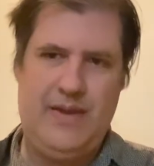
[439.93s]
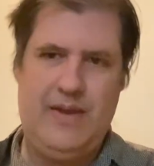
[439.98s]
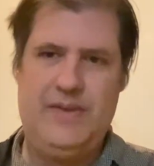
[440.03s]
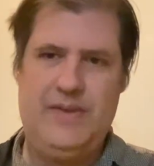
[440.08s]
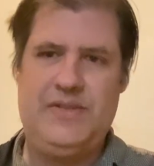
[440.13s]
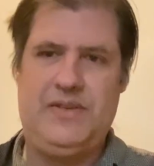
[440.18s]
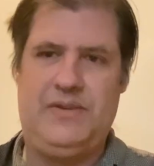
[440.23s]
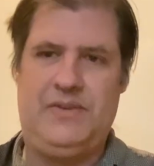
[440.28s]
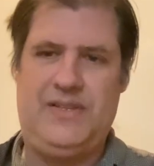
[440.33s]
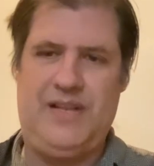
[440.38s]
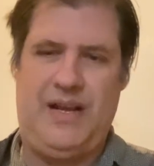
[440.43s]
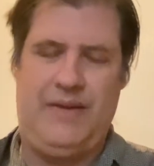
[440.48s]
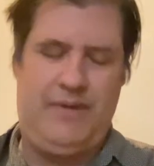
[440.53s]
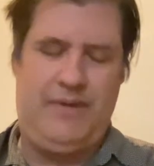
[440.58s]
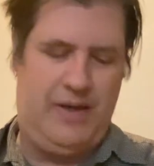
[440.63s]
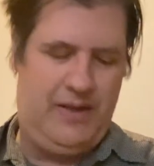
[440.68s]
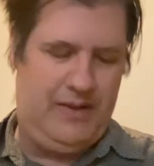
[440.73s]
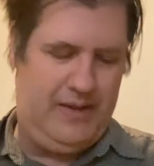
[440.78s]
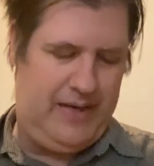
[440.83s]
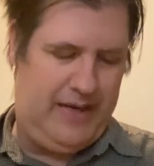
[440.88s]
So
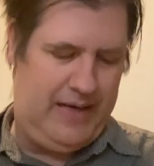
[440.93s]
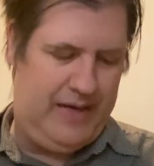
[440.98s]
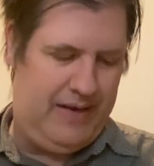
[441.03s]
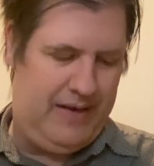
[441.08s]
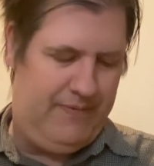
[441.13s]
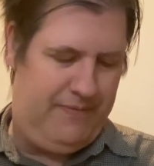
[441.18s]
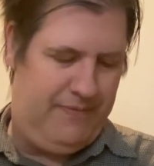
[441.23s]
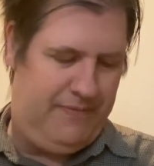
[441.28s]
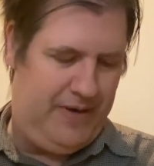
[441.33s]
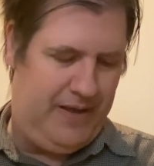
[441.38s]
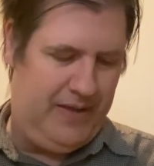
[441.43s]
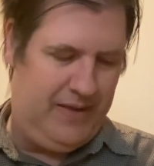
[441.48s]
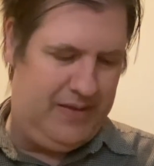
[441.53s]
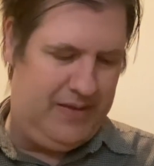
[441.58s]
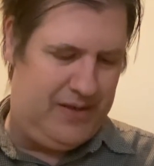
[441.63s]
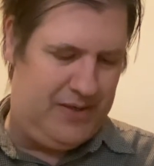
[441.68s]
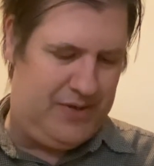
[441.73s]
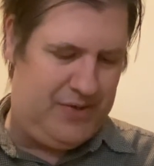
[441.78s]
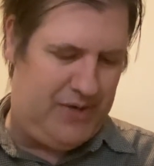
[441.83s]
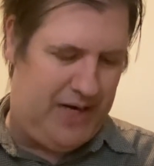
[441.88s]
definitely feeling
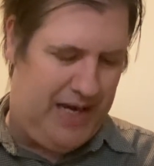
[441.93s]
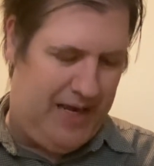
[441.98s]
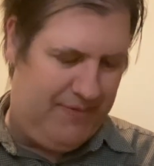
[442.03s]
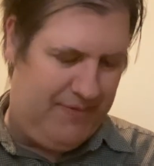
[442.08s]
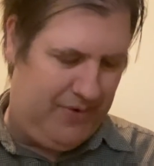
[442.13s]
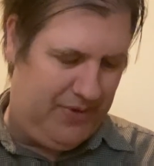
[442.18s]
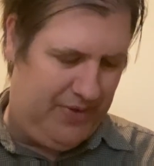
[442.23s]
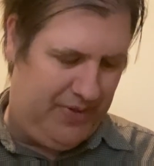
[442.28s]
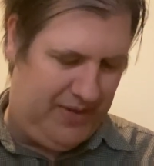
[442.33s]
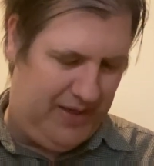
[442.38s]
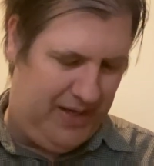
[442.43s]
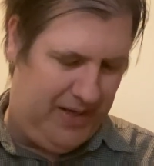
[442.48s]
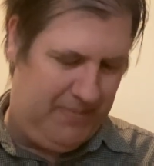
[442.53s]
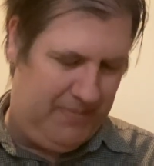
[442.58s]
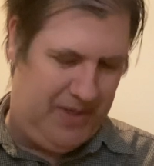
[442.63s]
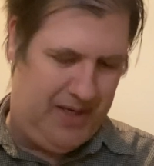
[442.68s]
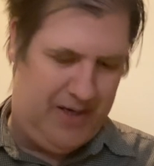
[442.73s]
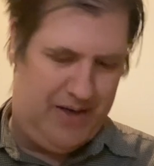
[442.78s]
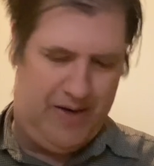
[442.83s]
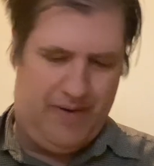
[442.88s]
the travel theme
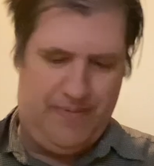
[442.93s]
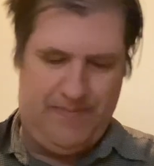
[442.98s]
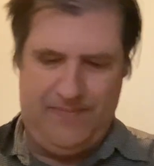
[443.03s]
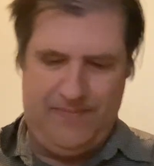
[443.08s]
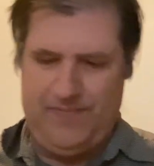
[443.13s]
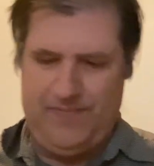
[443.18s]
here.